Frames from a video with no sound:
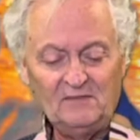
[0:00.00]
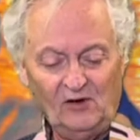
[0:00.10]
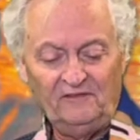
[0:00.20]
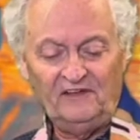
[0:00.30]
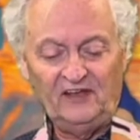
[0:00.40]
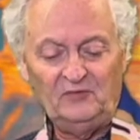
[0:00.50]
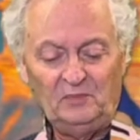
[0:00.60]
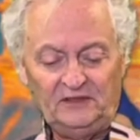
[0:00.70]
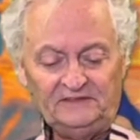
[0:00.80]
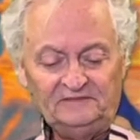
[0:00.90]
on
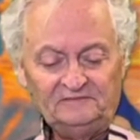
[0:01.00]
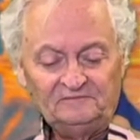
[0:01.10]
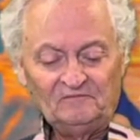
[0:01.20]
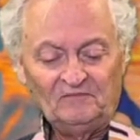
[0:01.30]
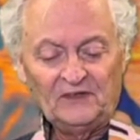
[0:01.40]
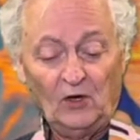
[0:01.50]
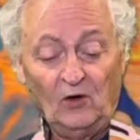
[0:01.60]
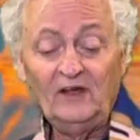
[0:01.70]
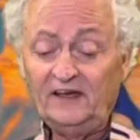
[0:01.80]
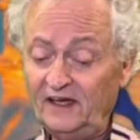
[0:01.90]
Facebook
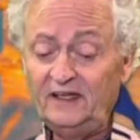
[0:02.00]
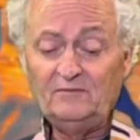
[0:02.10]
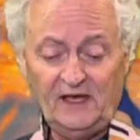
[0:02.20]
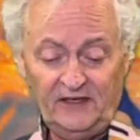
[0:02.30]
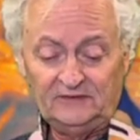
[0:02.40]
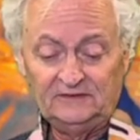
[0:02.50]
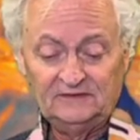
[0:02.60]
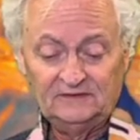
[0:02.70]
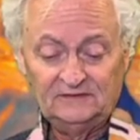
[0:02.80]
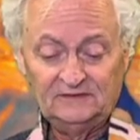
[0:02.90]
or in an email,
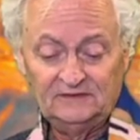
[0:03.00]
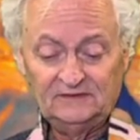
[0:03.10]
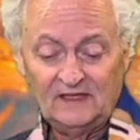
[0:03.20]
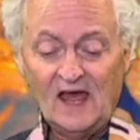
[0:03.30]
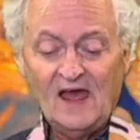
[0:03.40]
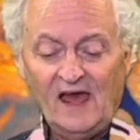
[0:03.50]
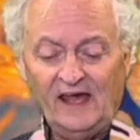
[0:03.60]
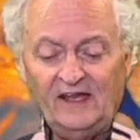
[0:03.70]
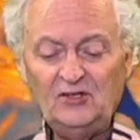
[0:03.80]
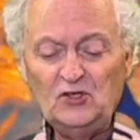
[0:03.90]
an
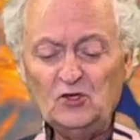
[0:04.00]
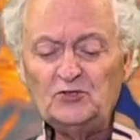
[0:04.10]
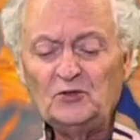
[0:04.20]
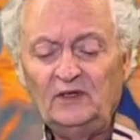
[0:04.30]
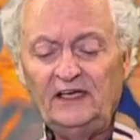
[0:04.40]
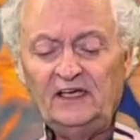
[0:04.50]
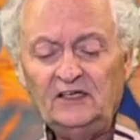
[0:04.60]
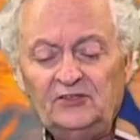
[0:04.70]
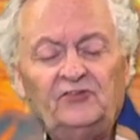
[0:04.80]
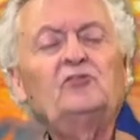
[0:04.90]
unusually
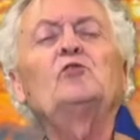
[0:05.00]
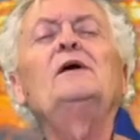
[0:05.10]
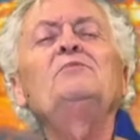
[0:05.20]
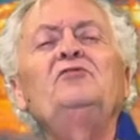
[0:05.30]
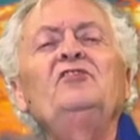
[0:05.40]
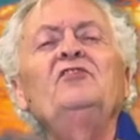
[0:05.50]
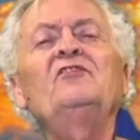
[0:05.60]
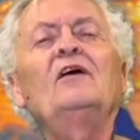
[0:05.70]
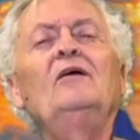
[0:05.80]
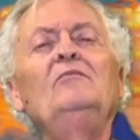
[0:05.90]

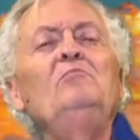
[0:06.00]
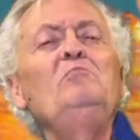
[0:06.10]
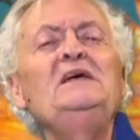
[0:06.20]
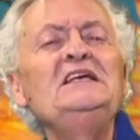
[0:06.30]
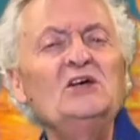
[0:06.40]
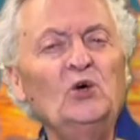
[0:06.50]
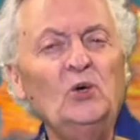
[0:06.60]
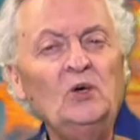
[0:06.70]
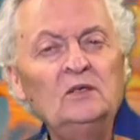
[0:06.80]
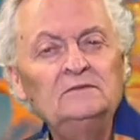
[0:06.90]
scrumptious meal
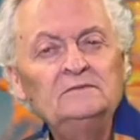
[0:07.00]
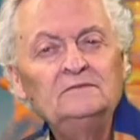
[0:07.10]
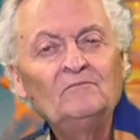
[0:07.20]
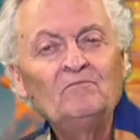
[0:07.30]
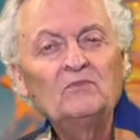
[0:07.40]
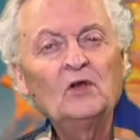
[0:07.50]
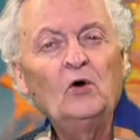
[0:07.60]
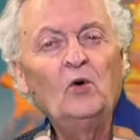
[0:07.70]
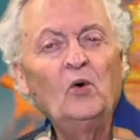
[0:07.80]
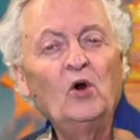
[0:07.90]

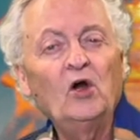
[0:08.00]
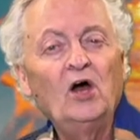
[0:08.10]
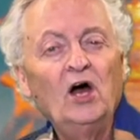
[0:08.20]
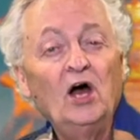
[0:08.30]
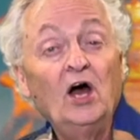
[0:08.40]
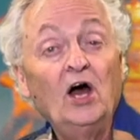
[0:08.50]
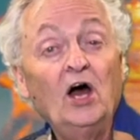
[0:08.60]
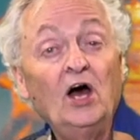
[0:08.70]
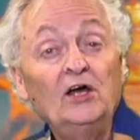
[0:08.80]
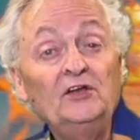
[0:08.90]
or
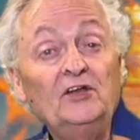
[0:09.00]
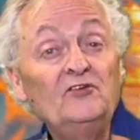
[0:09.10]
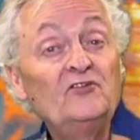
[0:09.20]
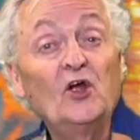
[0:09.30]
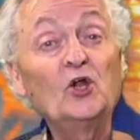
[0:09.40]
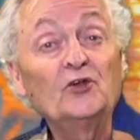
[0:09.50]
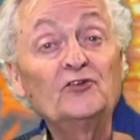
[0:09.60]
dessert.